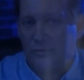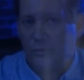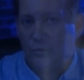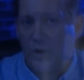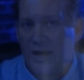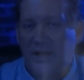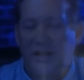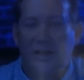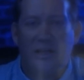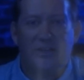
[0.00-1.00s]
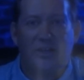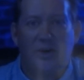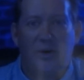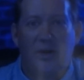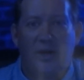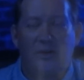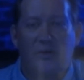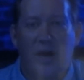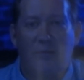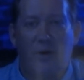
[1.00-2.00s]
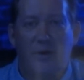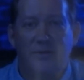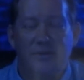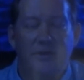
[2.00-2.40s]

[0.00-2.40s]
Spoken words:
why do you need security in your libraries?